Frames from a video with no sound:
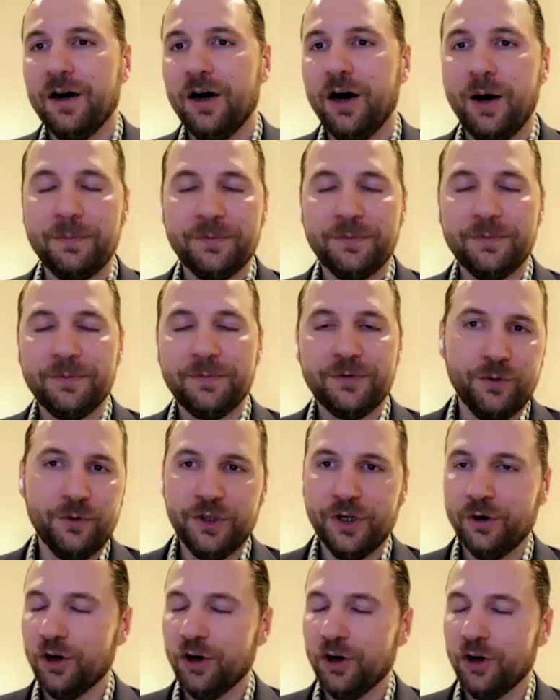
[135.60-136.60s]
up
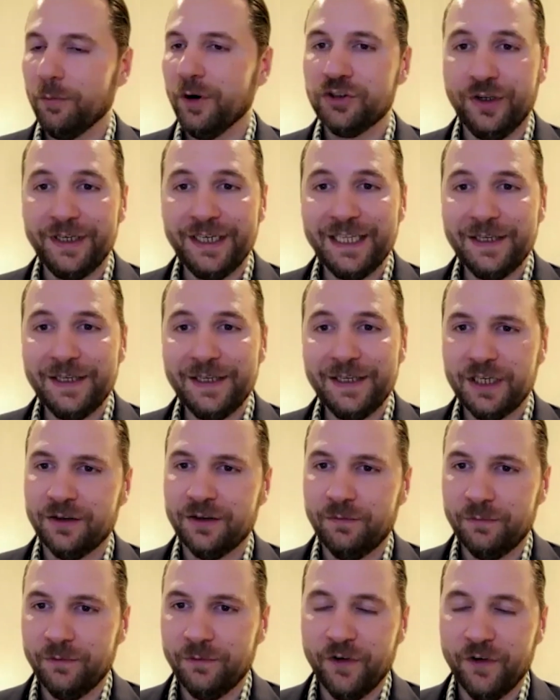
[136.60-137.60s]
through, you know, commercial and even
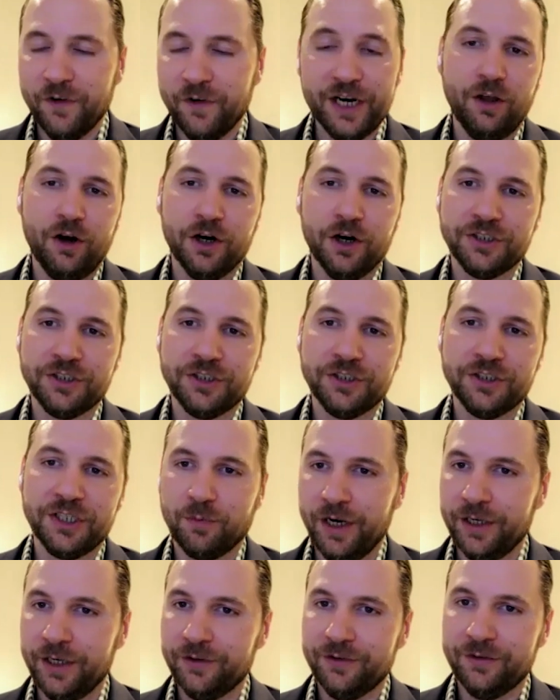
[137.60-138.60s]
into very large
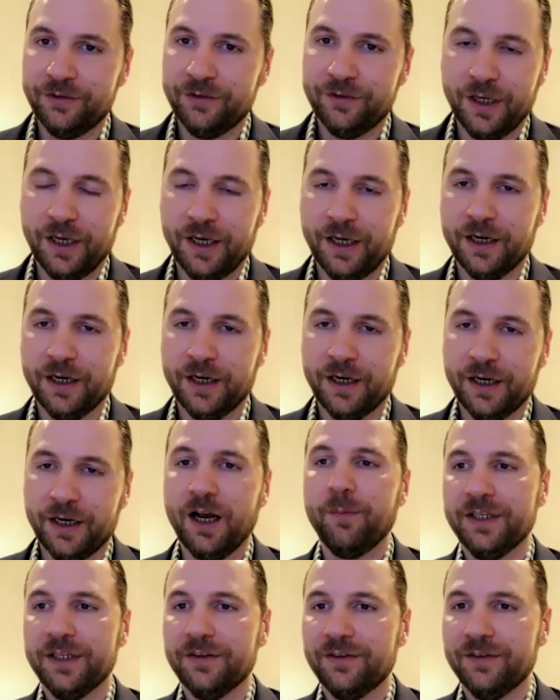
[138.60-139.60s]
enterprise
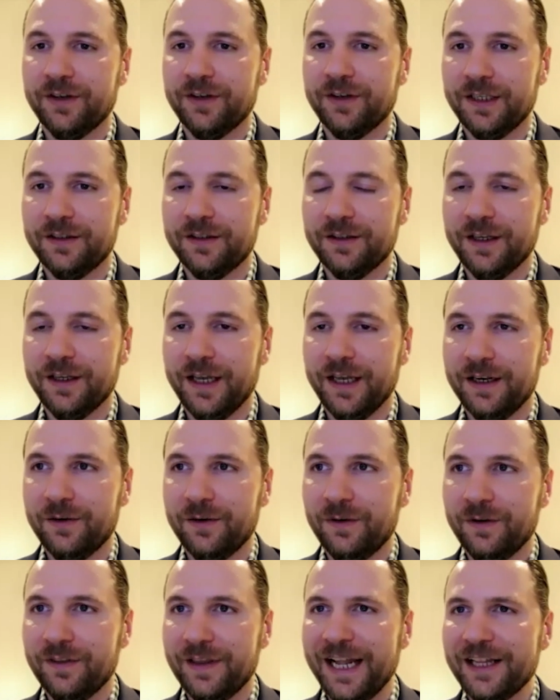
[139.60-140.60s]
companies. And
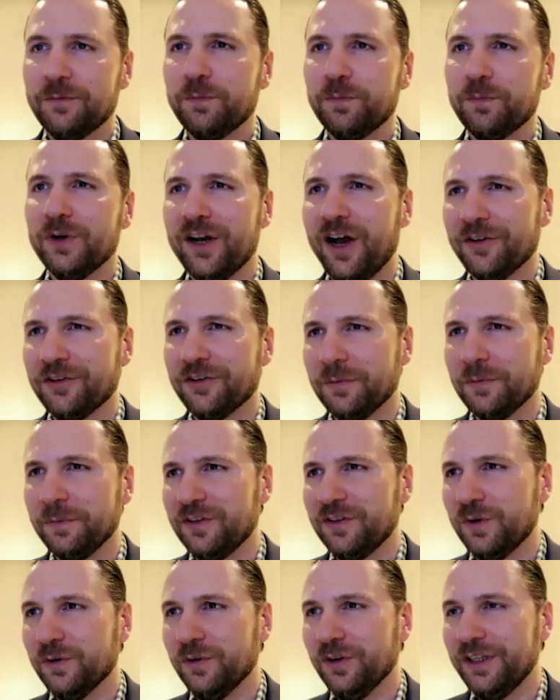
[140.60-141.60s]
that's pretty awesome
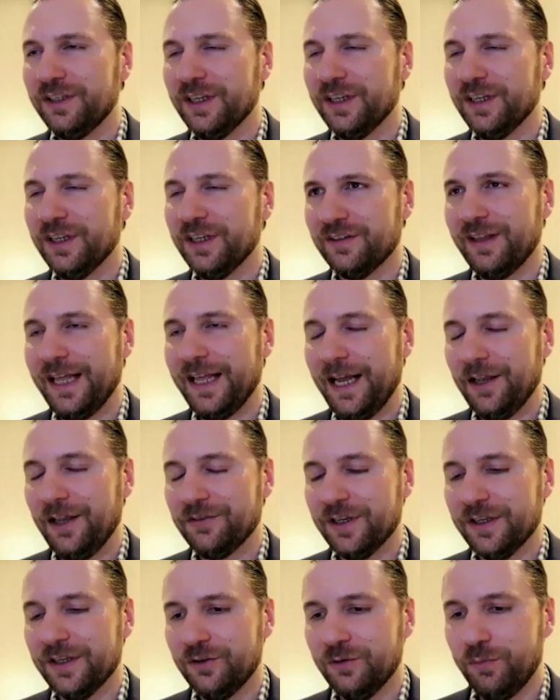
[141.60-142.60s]
because what it really does is
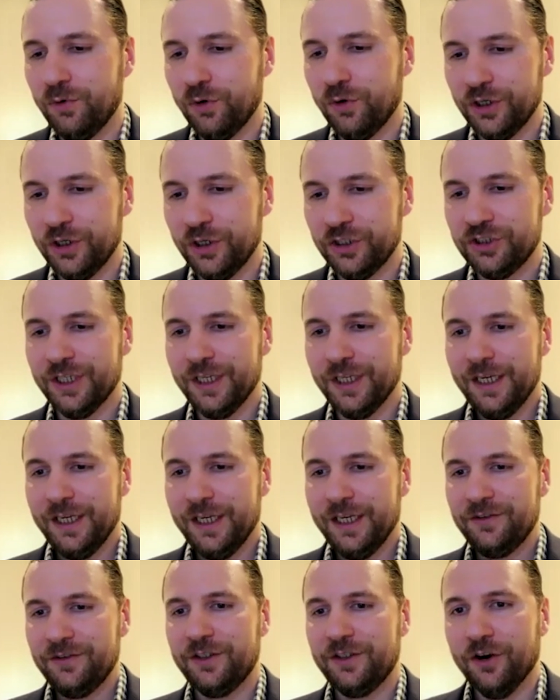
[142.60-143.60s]
allows us to push
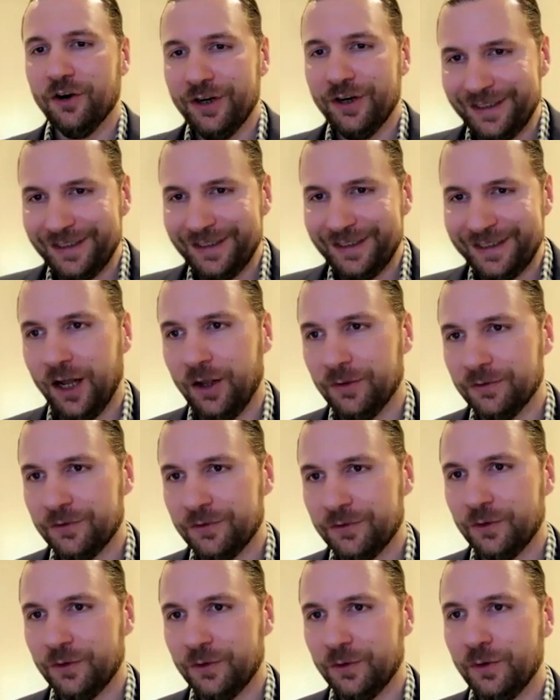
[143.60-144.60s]
security down
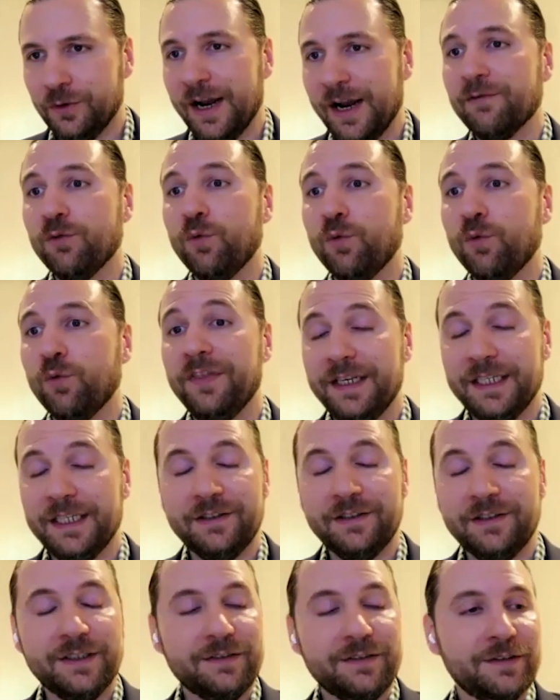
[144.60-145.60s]
to everyone that needs
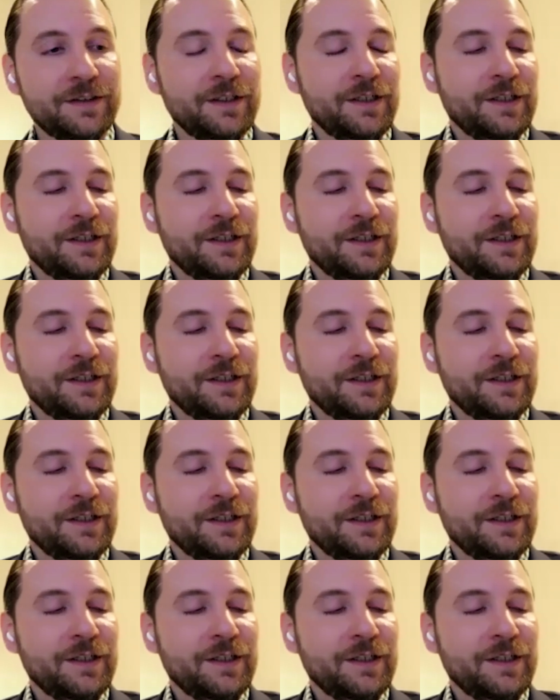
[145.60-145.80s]
it.